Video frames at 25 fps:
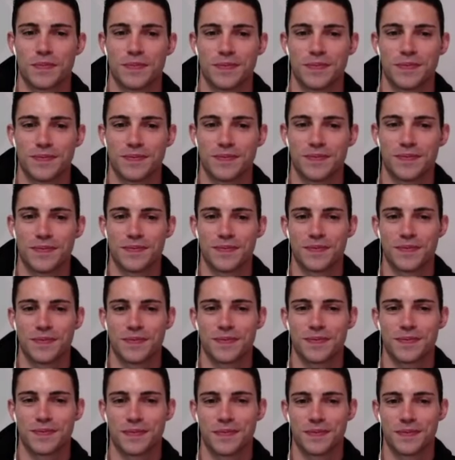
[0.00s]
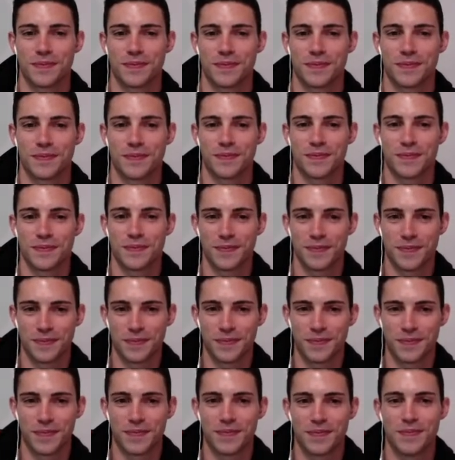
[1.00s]

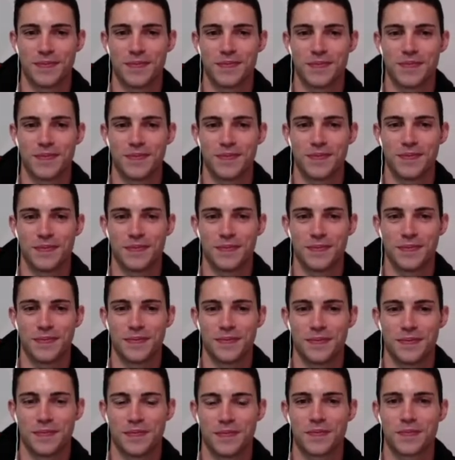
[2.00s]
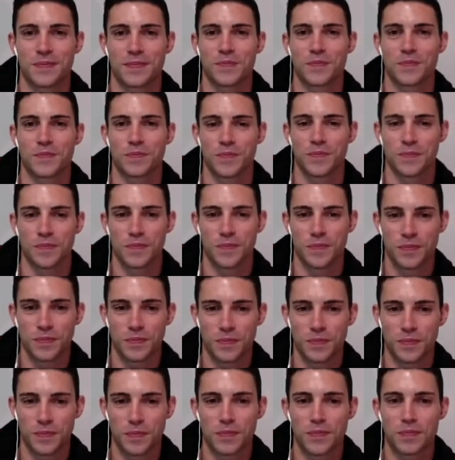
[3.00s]

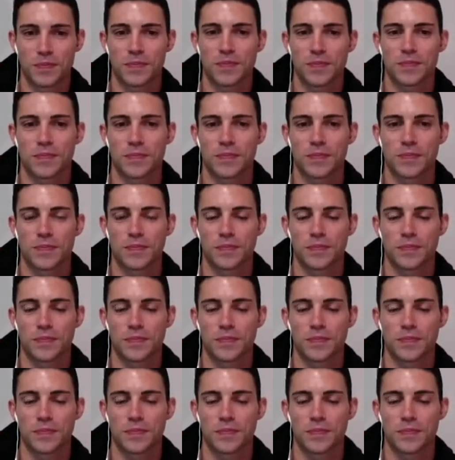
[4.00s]
The person shown says nothing.